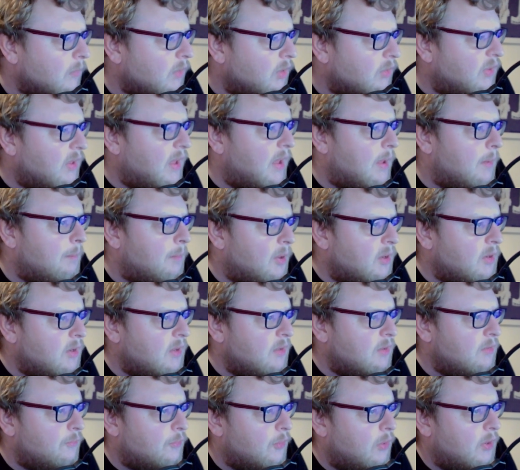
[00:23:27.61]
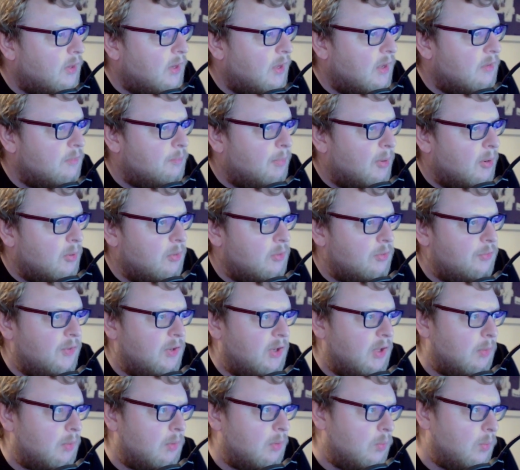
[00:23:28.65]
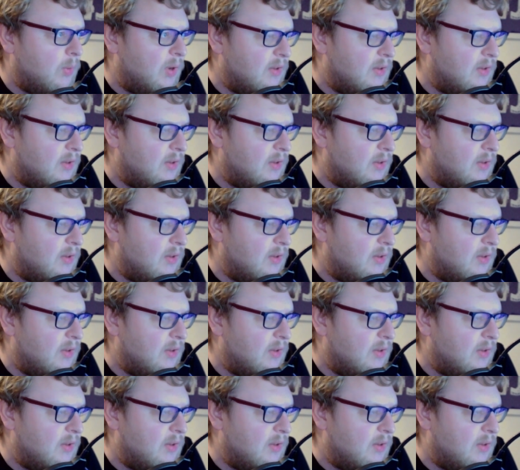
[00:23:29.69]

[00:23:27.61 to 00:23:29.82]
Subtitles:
So yeah, Mondays, Fridays, bonus video on